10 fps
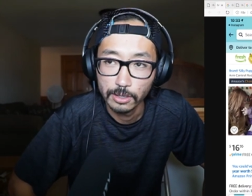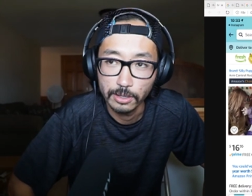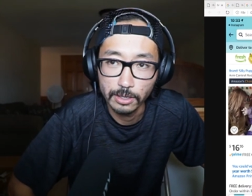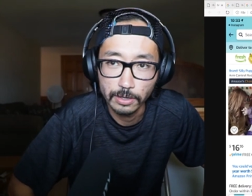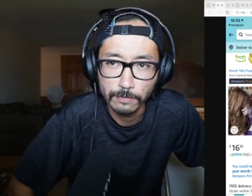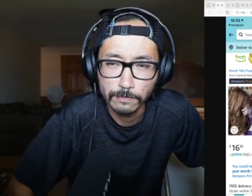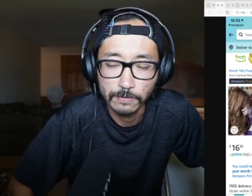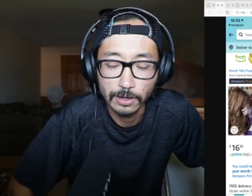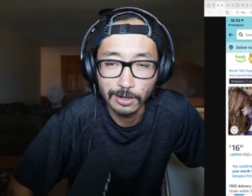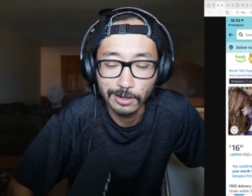if
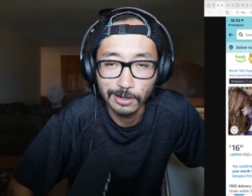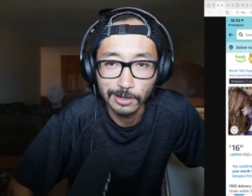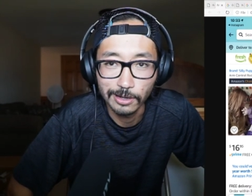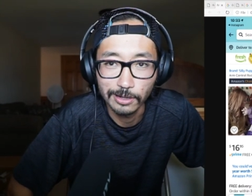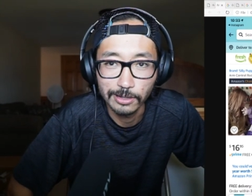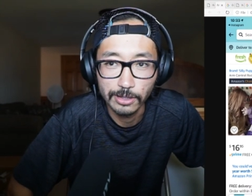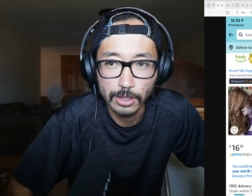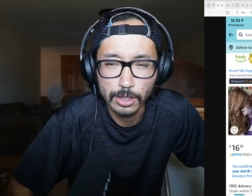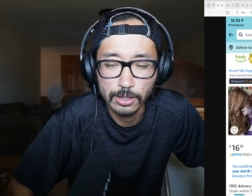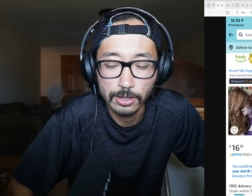
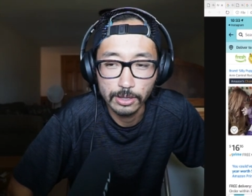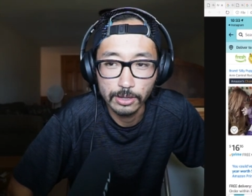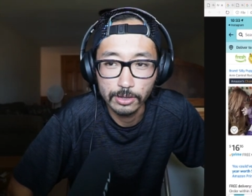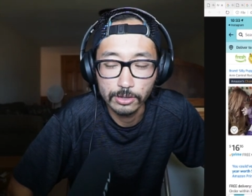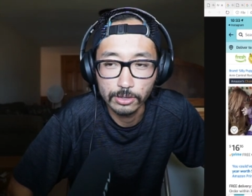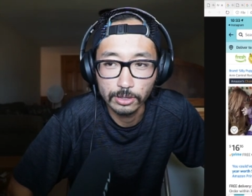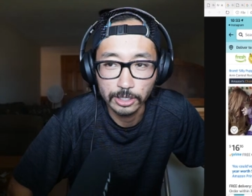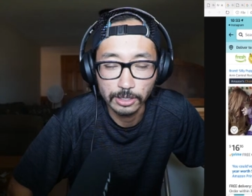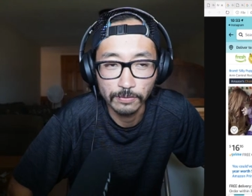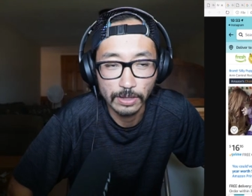
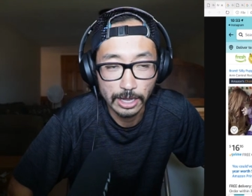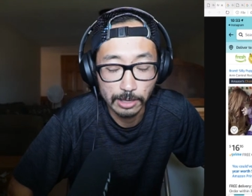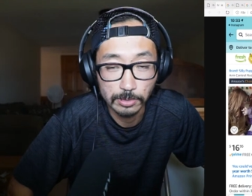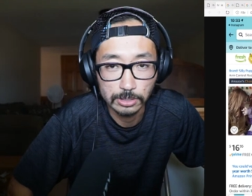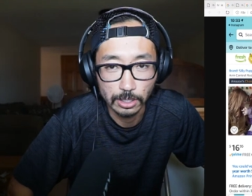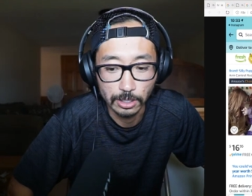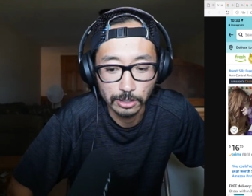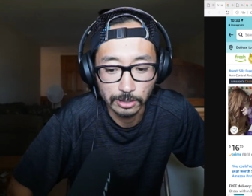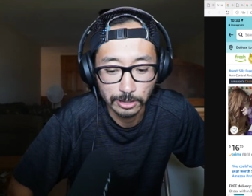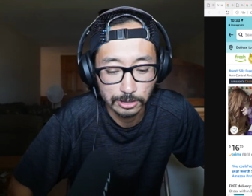
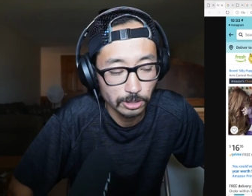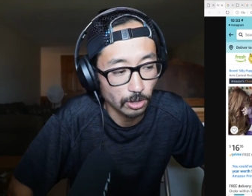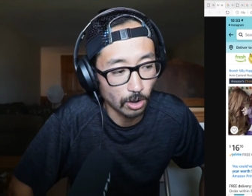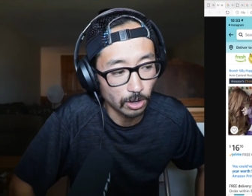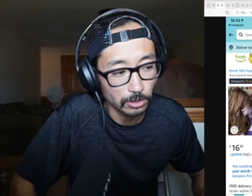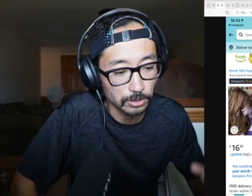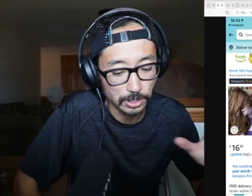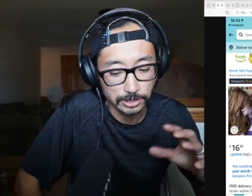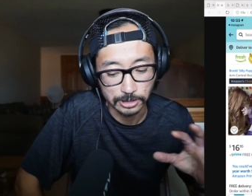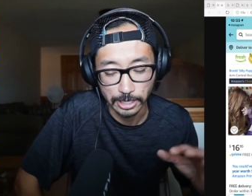Amazon like took all
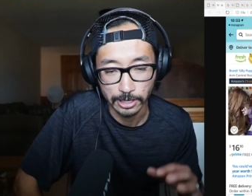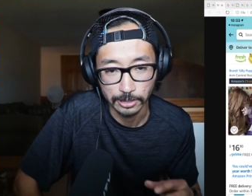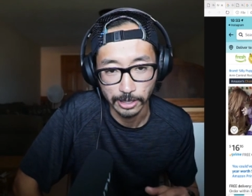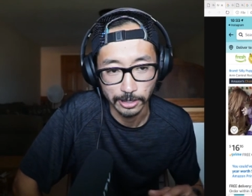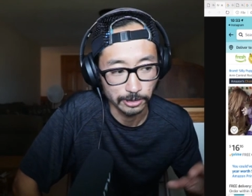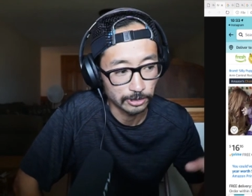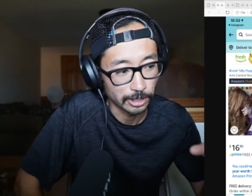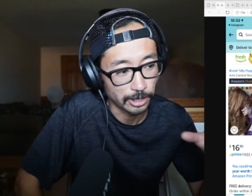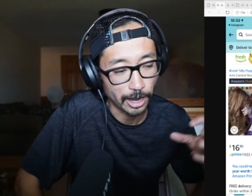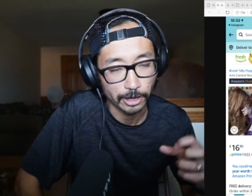its data that it
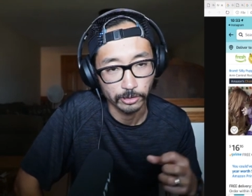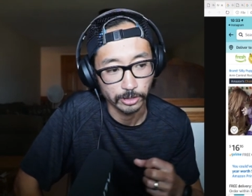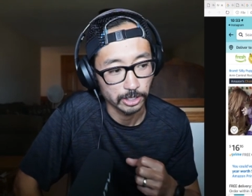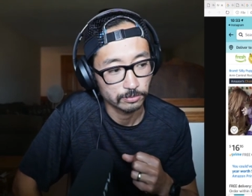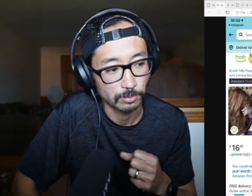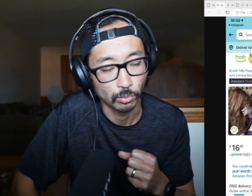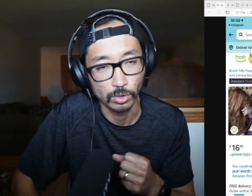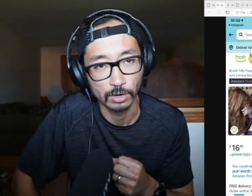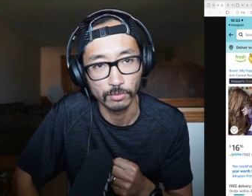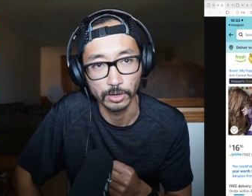aggregates from
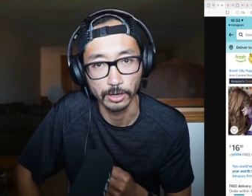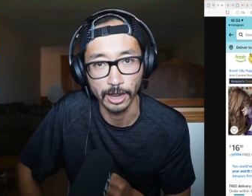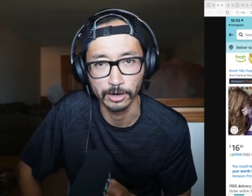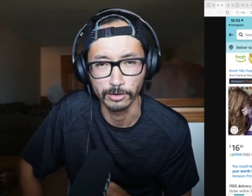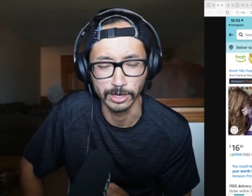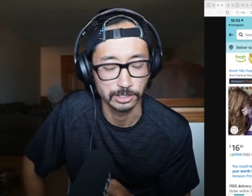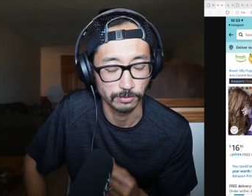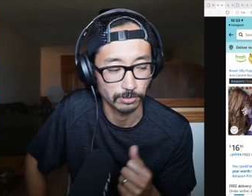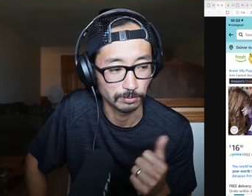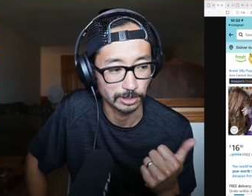wherever it aggregates it
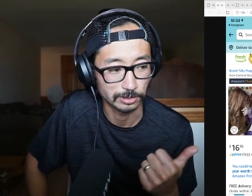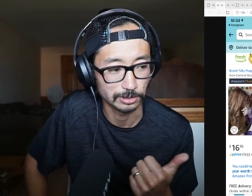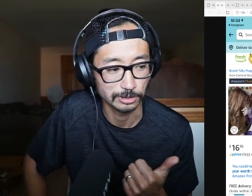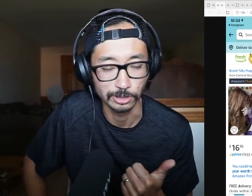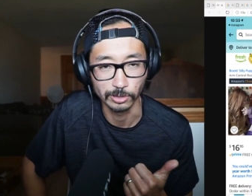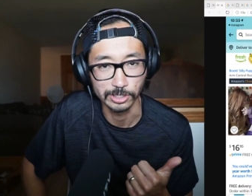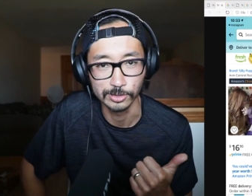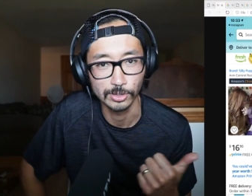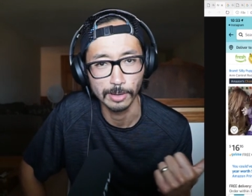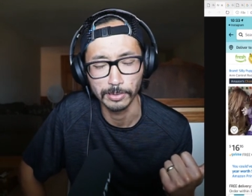from, like, you know,
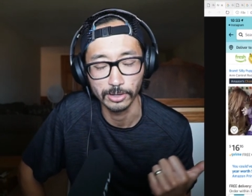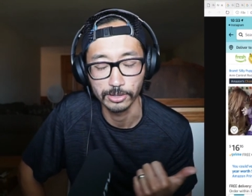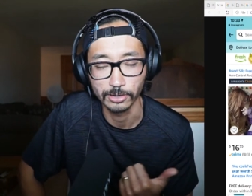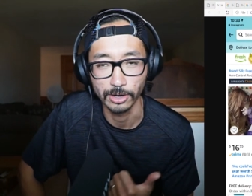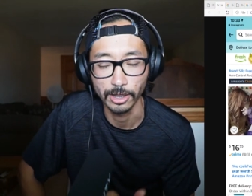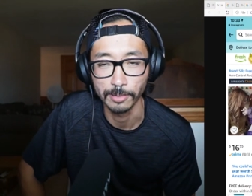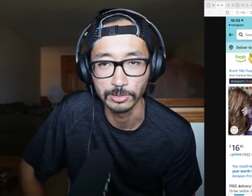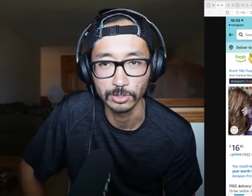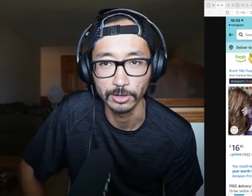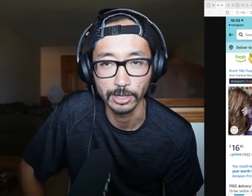eavesdropping on your
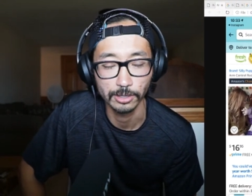Amazon